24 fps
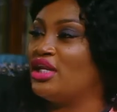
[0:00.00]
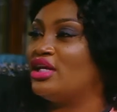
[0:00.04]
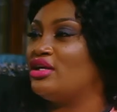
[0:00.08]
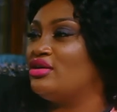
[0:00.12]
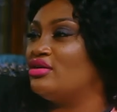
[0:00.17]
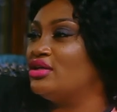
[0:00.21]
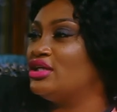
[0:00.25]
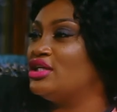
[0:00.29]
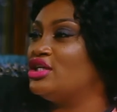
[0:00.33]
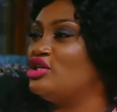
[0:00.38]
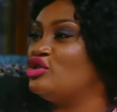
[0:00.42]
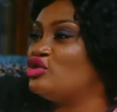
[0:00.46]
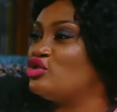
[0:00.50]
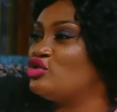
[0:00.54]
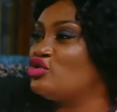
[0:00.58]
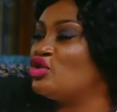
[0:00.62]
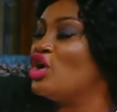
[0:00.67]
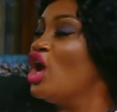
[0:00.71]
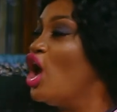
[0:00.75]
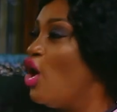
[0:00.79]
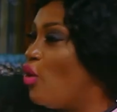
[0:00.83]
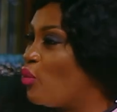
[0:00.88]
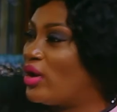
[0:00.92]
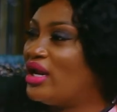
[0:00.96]
in the industry?
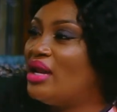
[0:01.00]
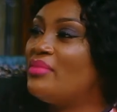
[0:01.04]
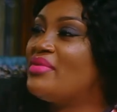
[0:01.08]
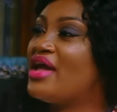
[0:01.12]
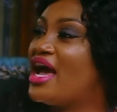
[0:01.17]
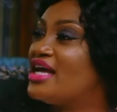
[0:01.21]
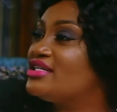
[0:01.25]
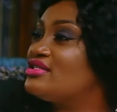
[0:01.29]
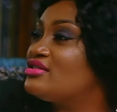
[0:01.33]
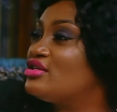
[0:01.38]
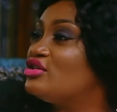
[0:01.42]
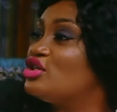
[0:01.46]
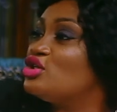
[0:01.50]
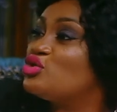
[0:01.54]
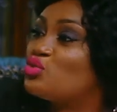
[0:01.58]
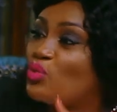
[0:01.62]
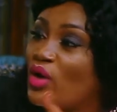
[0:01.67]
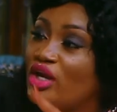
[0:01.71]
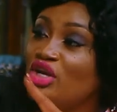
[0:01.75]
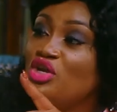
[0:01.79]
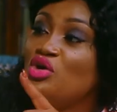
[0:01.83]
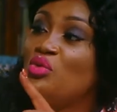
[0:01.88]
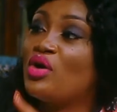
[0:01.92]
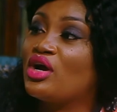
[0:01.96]
Well, let me ask you this.
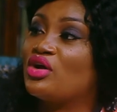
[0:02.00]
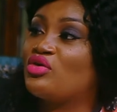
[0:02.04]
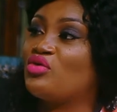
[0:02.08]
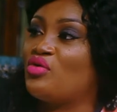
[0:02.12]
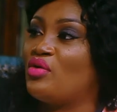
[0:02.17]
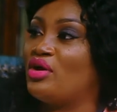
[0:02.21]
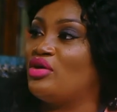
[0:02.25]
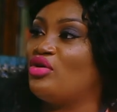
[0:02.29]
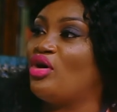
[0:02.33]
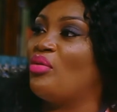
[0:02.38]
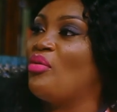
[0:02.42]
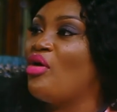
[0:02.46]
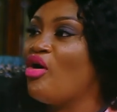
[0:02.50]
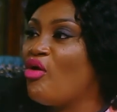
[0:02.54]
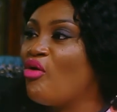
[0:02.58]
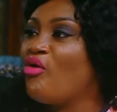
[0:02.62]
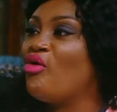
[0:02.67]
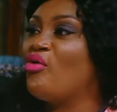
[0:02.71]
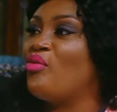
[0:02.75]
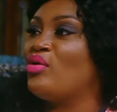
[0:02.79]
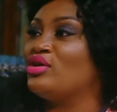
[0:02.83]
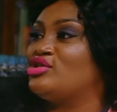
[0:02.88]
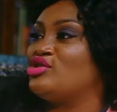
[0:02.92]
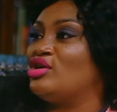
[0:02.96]
When you were growing up,
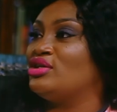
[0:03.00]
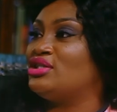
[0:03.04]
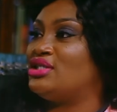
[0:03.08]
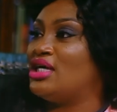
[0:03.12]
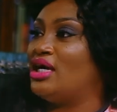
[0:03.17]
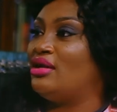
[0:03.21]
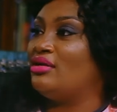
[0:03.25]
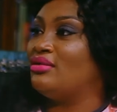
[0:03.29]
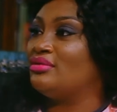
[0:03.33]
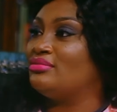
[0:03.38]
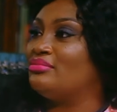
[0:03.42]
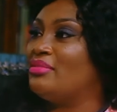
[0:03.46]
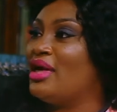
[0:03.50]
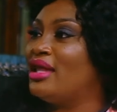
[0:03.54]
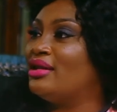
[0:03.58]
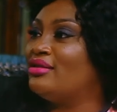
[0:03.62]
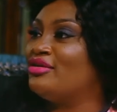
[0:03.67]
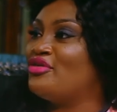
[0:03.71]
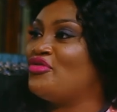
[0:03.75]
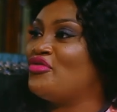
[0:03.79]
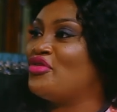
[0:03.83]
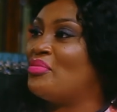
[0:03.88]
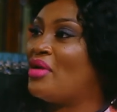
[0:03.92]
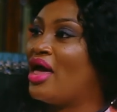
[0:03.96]
who was your tailor, male
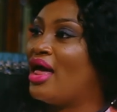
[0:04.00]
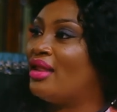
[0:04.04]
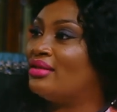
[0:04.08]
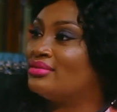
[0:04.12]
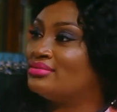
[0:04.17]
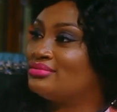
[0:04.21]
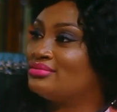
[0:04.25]
or female?